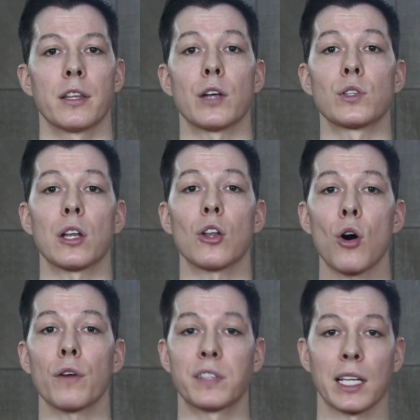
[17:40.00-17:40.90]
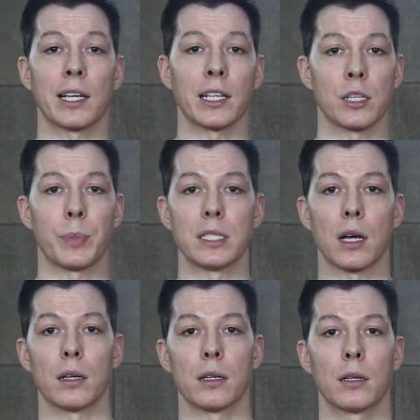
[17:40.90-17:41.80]
There's a lot of thinking to be
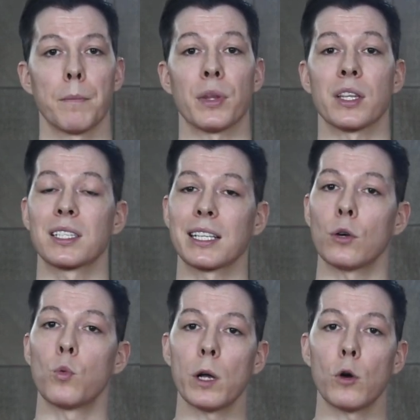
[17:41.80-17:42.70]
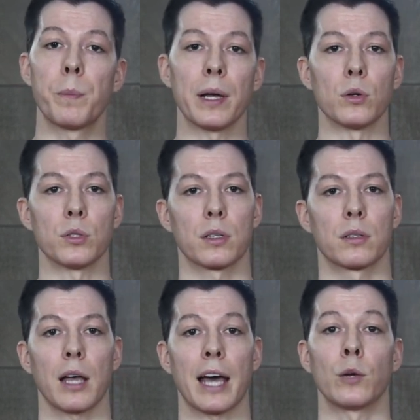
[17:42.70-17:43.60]
done, but the skill will build
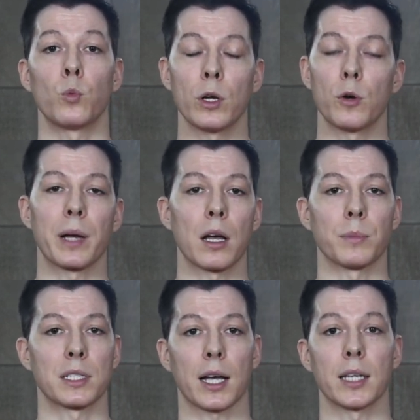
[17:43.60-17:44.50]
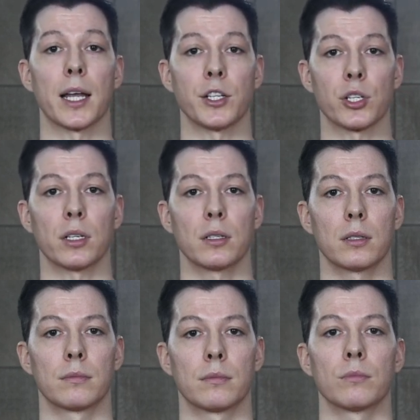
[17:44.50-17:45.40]
and it will become second nature.
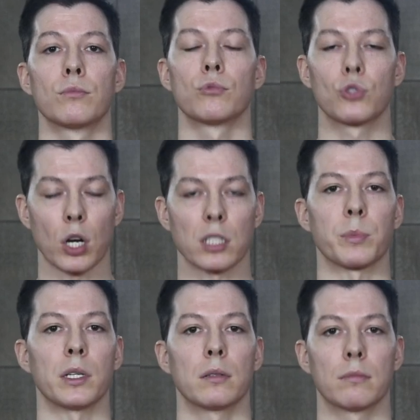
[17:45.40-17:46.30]
Trust me.